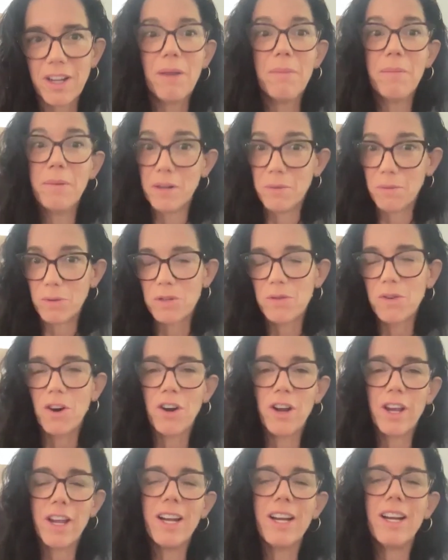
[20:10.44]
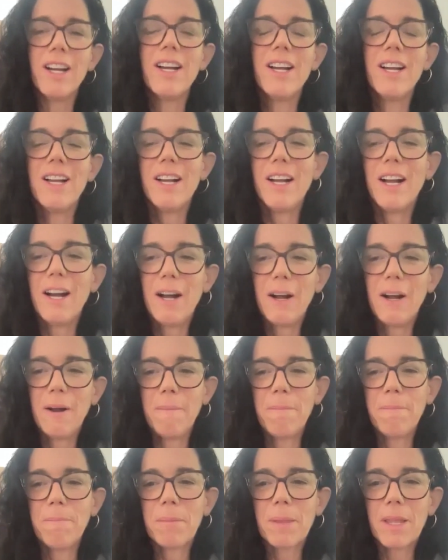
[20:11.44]
company was growing,
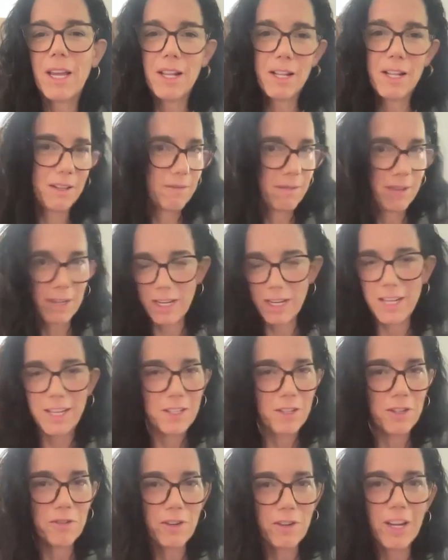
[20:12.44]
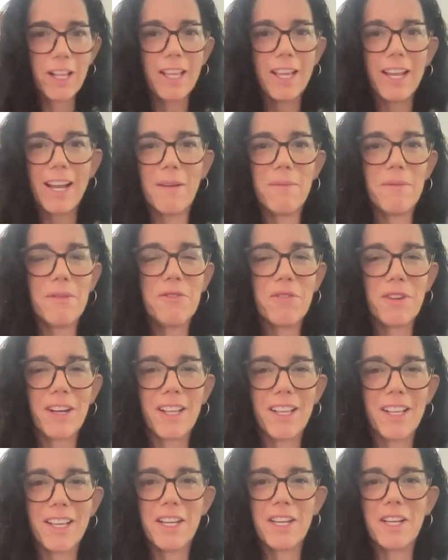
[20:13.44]
and he's Israeli, I'm
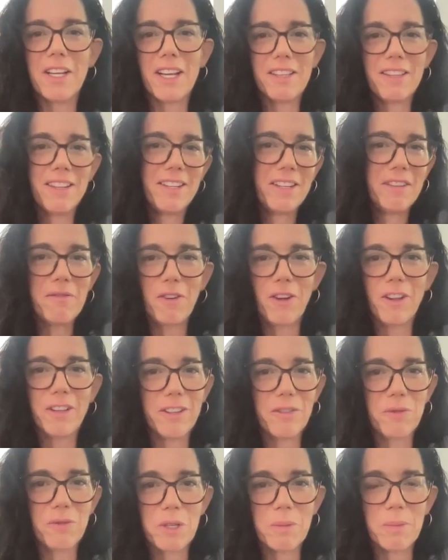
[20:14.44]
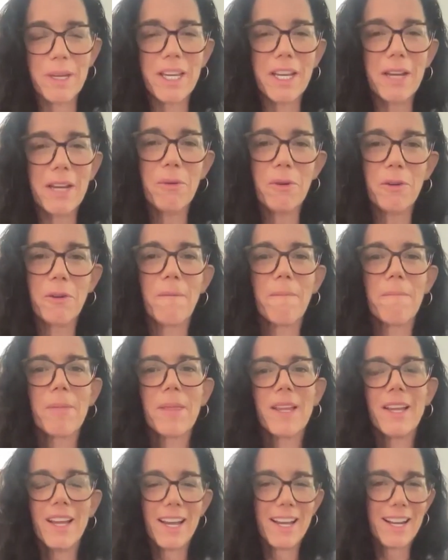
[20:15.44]
Israeli. The default is we speak Hebrew.
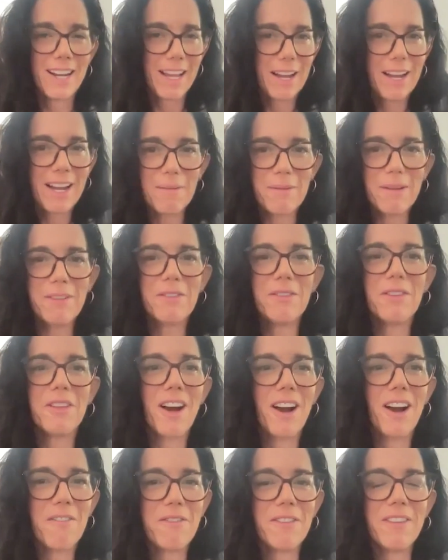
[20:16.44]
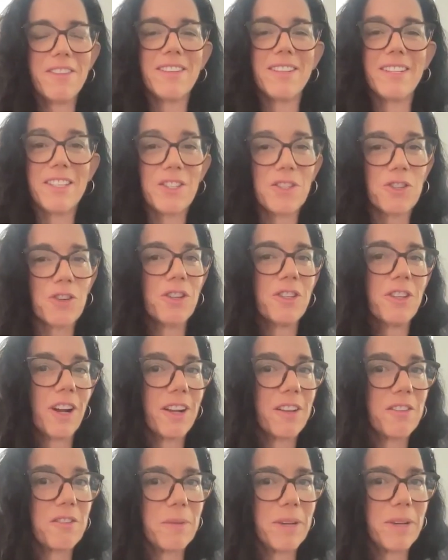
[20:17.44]
And I come into the office and he started
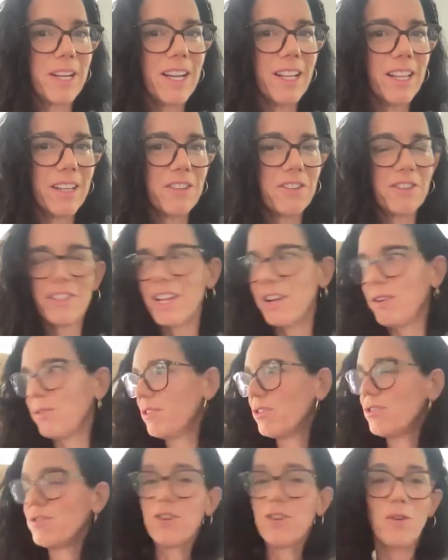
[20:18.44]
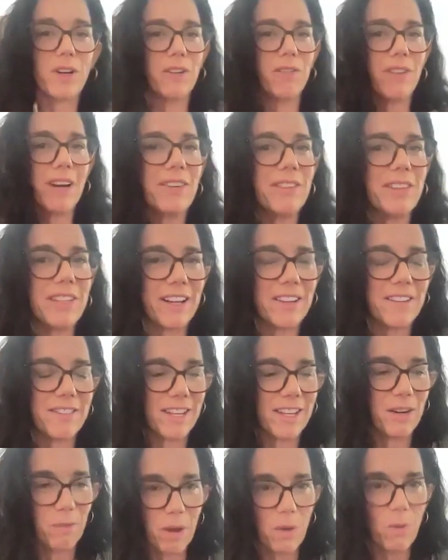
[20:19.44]
talking to me in English. Now, there's no one around us.
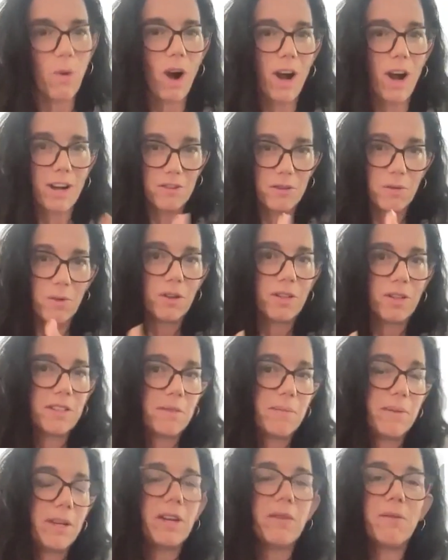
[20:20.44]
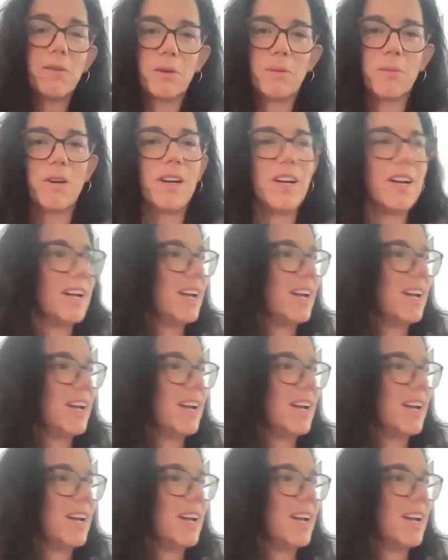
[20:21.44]
And we walk towards the meeting room